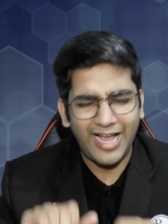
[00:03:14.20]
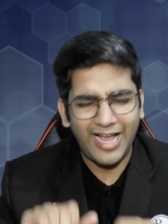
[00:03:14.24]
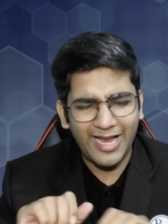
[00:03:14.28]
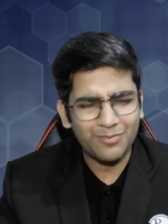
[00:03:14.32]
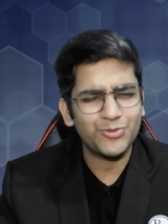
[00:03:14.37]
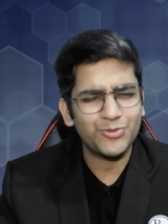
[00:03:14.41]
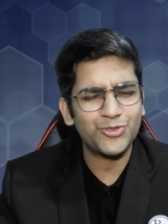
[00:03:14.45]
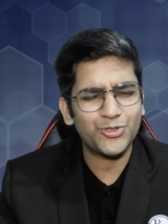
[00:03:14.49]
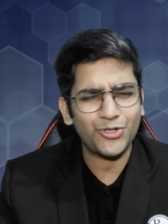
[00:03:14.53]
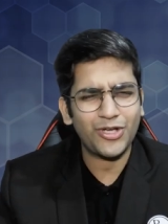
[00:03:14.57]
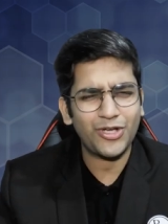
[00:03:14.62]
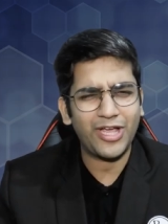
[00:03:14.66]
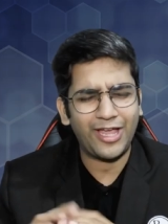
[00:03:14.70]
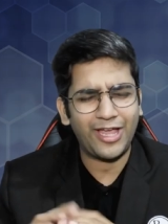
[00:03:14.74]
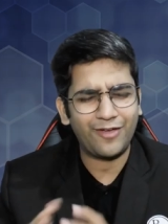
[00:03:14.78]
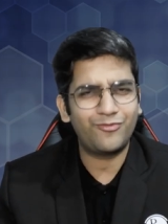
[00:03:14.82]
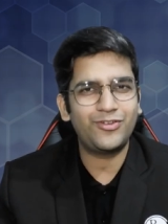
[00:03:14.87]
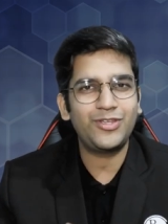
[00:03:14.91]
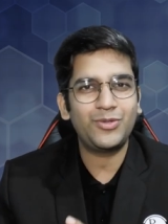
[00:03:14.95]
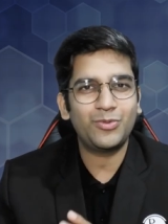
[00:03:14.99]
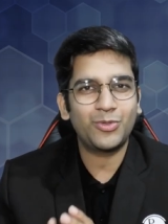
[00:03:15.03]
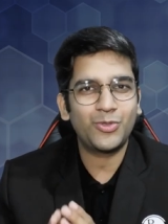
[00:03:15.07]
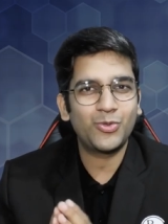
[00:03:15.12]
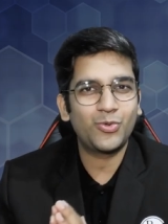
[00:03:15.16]
I'm sure
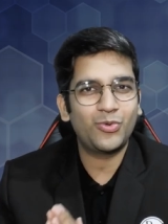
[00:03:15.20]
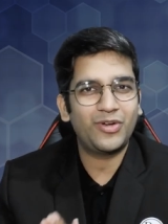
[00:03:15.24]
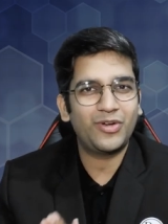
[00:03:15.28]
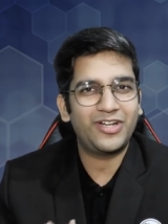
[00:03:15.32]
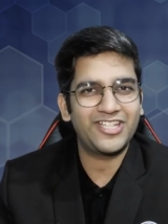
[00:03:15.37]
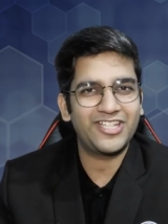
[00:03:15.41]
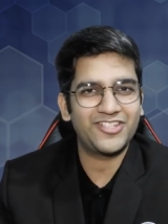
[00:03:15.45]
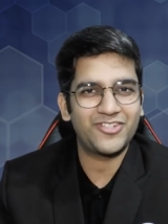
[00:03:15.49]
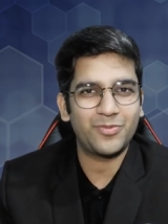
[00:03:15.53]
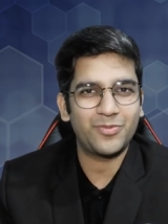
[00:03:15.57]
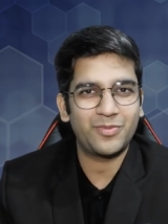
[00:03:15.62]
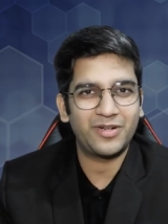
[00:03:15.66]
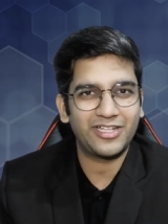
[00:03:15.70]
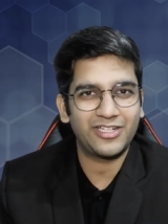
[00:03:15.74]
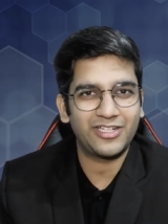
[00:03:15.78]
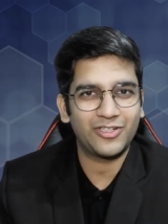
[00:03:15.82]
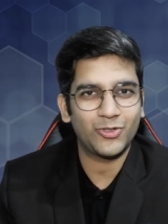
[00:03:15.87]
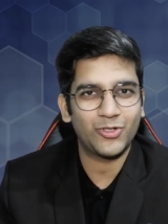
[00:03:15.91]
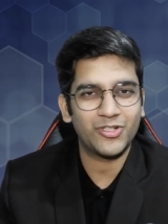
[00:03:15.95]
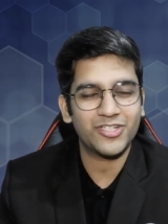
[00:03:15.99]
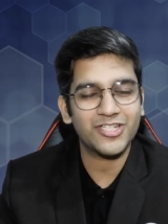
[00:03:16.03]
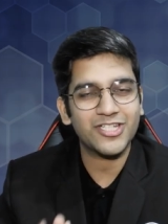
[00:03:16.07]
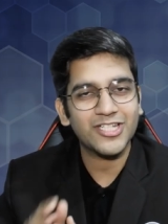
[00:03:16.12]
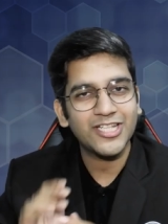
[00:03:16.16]
everyone who enters the medical
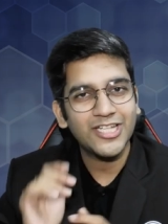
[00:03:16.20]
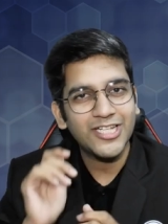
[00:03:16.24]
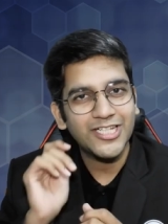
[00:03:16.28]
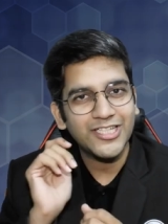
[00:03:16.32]
college,